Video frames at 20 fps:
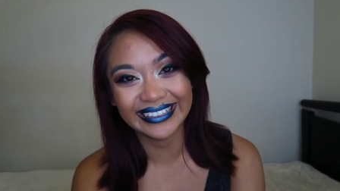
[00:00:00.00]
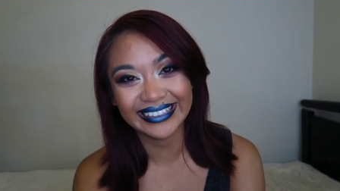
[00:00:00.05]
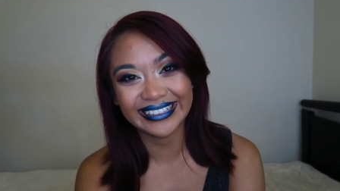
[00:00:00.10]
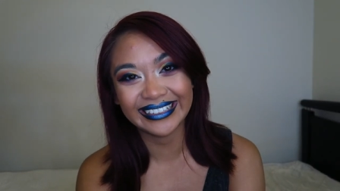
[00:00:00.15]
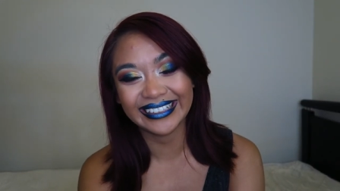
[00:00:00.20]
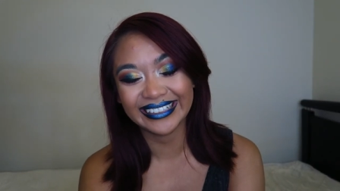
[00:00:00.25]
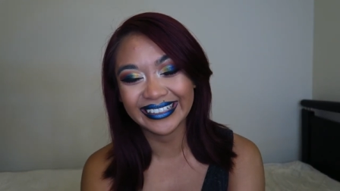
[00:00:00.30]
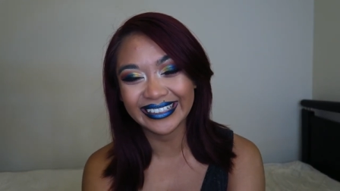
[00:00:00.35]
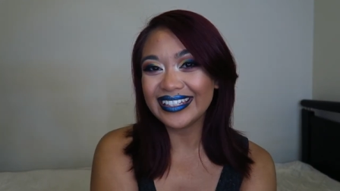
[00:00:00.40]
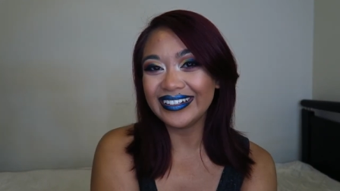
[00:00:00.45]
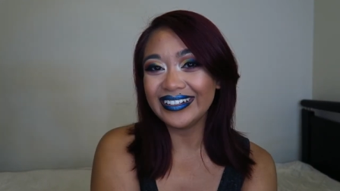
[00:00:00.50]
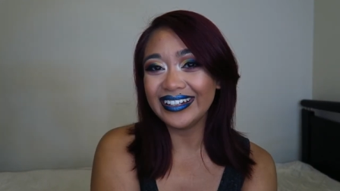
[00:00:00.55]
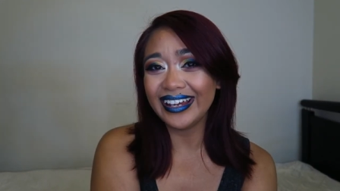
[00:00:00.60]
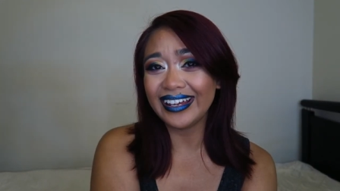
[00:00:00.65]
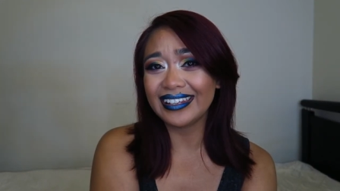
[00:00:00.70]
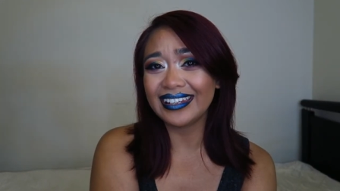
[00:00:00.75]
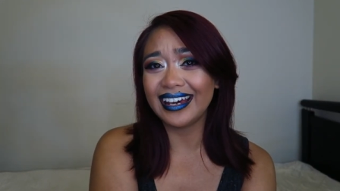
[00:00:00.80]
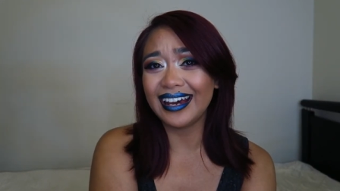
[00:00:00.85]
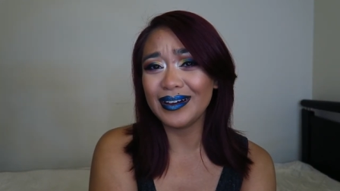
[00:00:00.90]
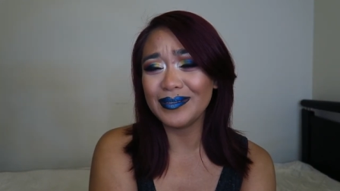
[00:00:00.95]
so
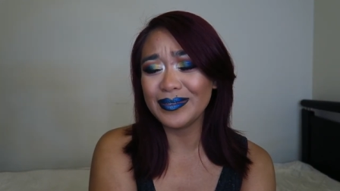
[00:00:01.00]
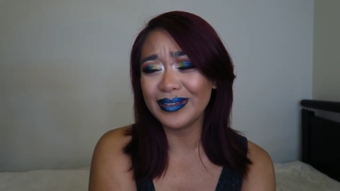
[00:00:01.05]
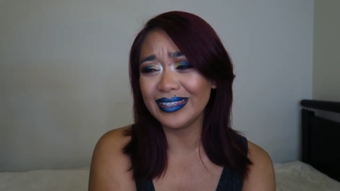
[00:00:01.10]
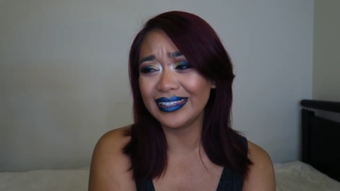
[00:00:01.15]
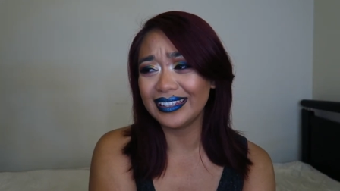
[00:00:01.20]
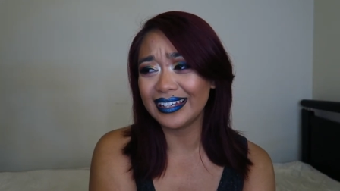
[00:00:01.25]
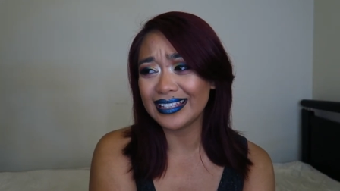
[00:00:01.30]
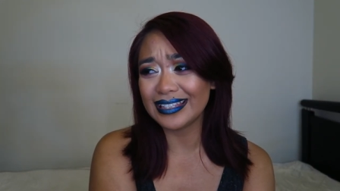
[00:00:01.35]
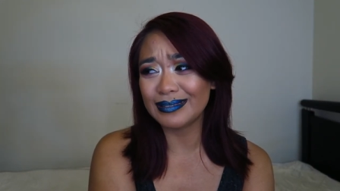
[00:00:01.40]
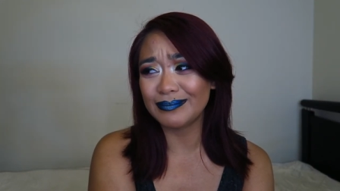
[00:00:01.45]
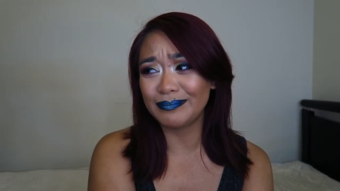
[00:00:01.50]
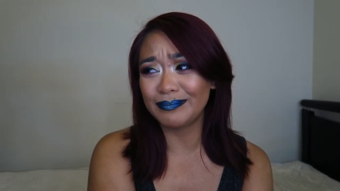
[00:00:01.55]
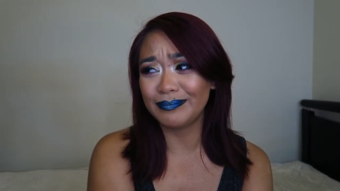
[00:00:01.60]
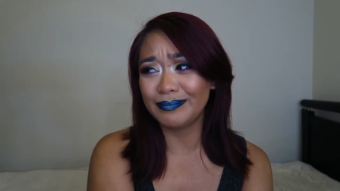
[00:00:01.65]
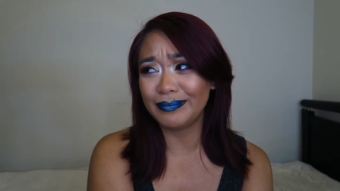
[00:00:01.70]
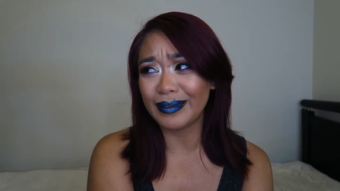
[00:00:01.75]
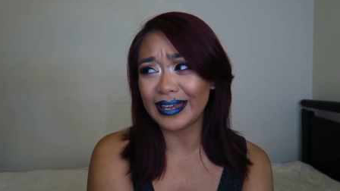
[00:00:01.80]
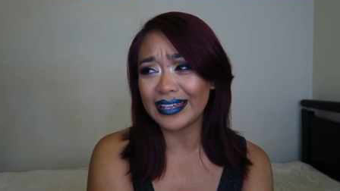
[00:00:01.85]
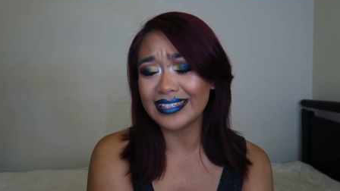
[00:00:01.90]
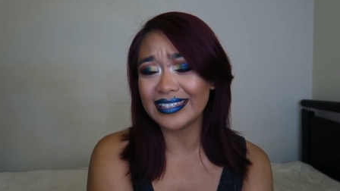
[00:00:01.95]
yeah, I mean, that's
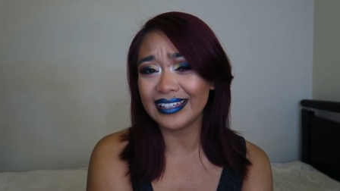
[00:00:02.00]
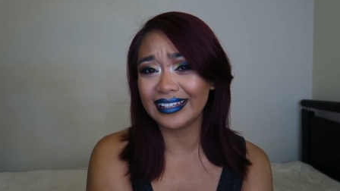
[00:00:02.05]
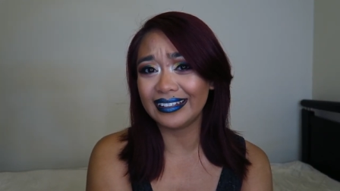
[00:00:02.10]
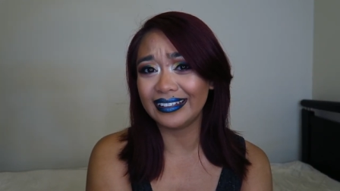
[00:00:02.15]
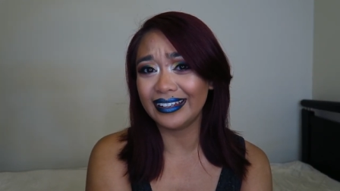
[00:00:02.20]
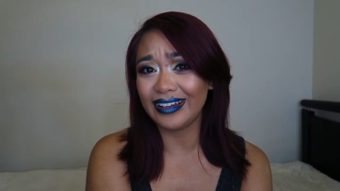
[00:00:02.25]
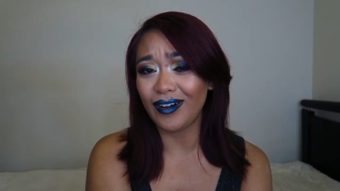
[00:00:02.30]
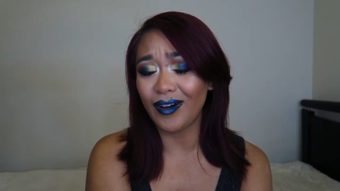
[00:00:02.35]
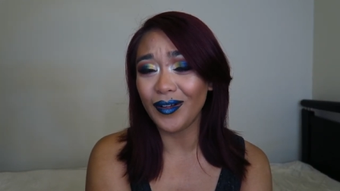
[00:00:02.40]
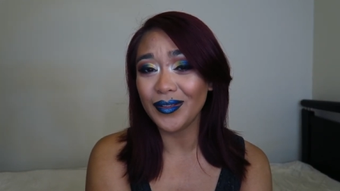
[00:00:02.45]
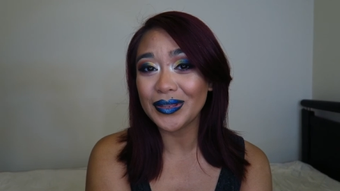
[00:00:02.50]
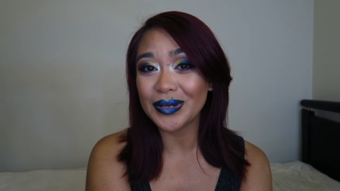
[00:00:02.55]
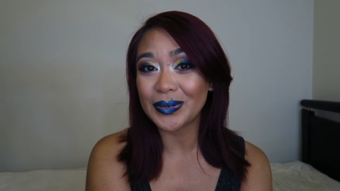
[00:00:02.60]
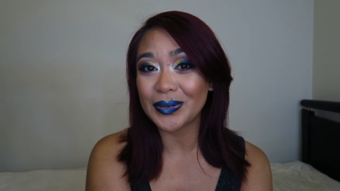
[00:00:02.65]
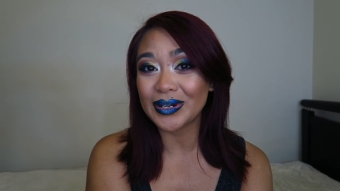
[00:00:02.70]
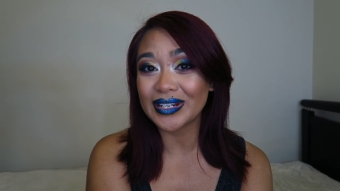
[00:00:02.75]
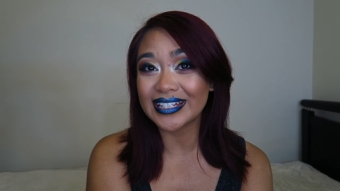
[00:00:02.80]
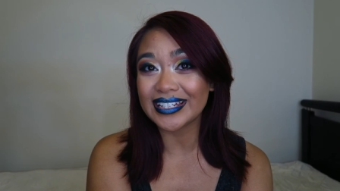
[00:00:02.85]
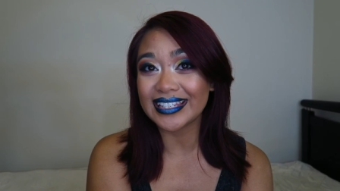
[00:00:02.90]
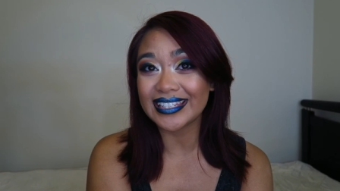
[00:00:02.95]
basically all the
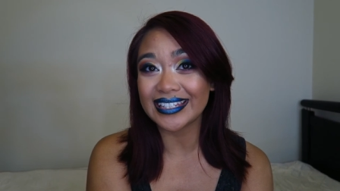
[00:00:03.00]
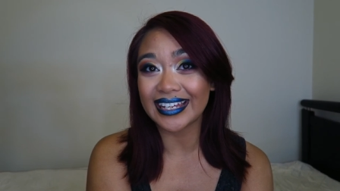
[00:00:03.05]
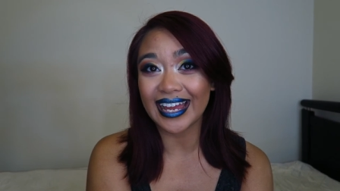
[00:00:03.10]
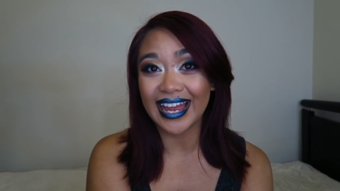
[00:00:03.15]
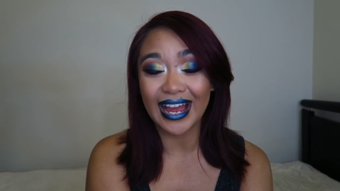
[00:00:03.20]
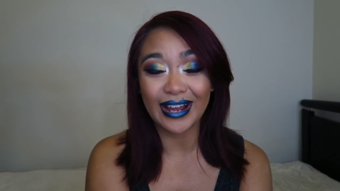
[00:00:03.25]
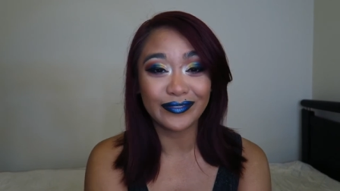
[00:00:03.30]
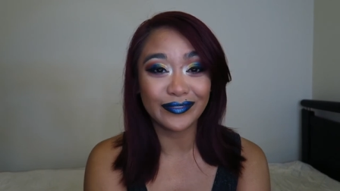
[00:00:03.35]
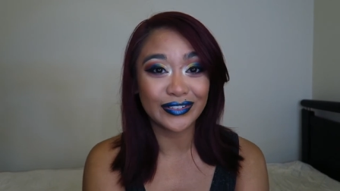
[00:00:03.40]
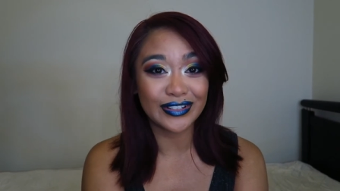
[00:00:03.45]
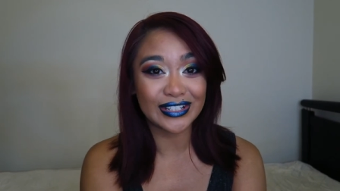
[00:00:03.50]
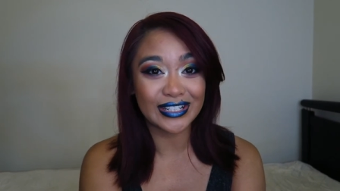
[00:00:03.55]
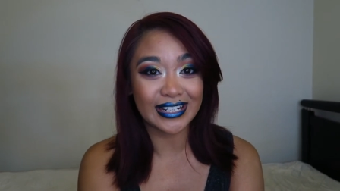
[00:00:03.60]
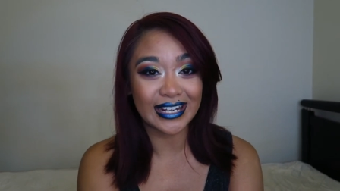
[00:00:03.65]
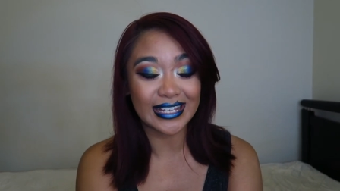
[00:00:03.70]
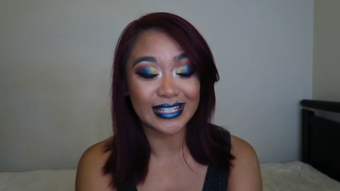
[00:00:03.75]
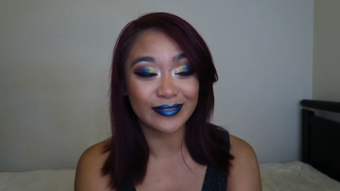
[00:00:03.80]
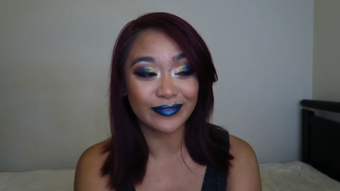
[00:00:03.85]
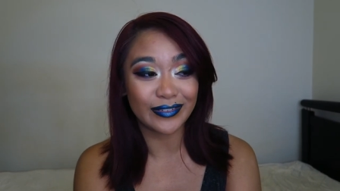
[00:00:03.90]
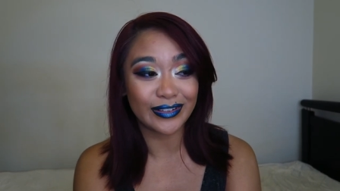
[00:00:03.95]
questions I have for
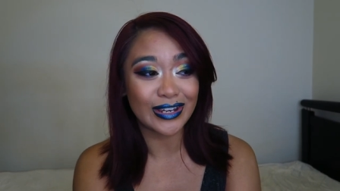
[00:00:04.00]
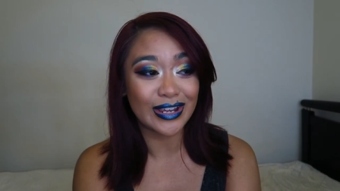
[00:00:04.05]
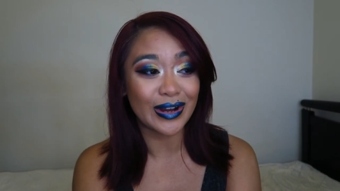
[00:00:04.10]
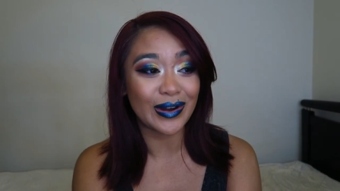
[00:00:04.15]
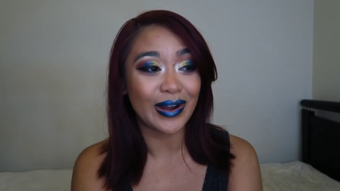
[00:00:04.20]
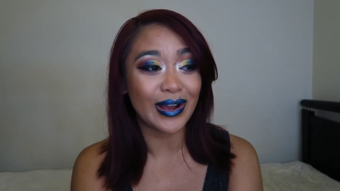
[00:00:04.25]
today's video.